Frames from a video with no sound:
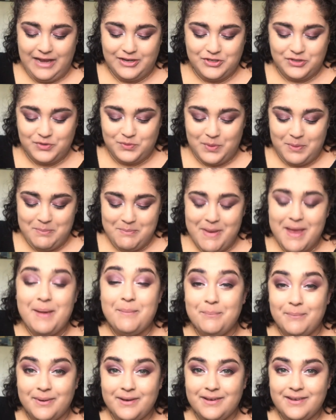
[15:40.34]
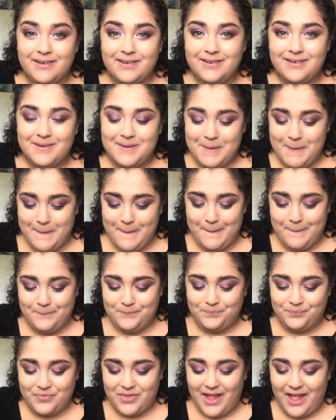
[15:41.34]
just remembered
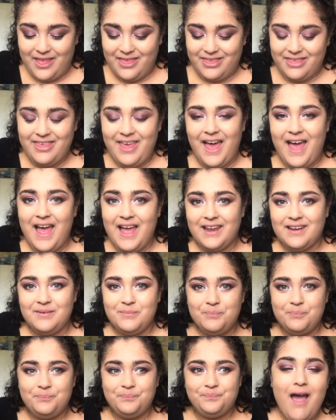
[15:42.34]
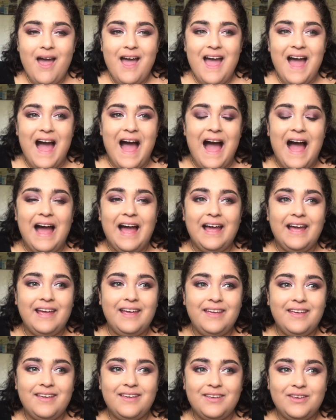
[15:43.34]
that
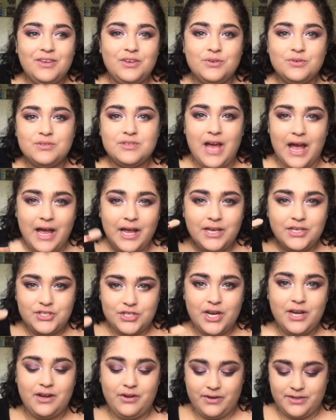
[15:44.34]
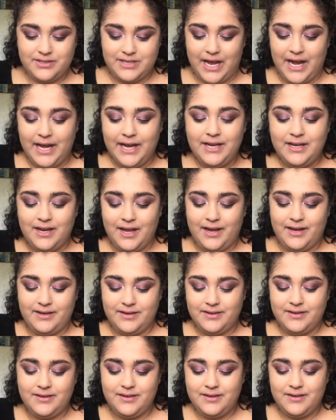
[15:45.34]
I use eyeshadow as
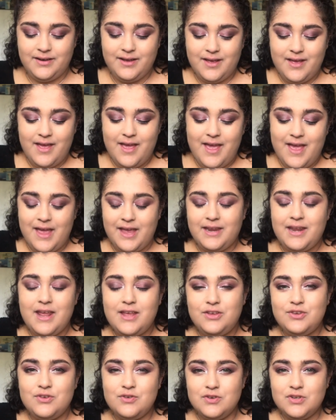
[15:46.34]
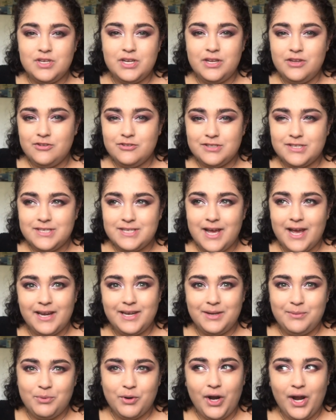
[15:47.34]
eyeliner, and I usually use a
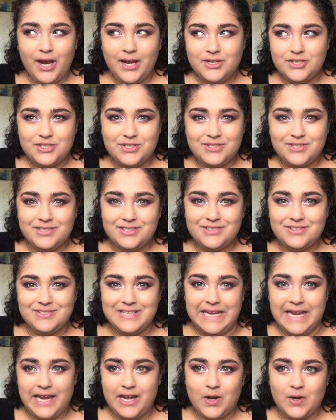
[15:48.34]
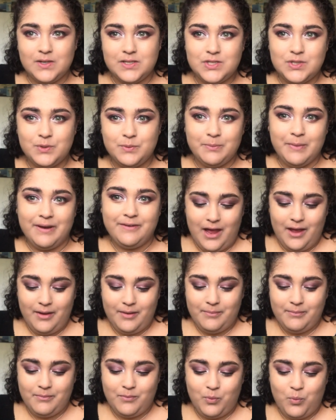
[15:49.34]
tiny brush to get onto
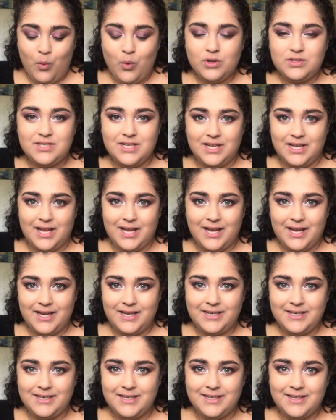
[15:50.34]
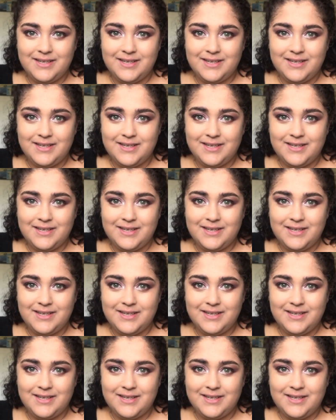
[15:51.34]
my waterline.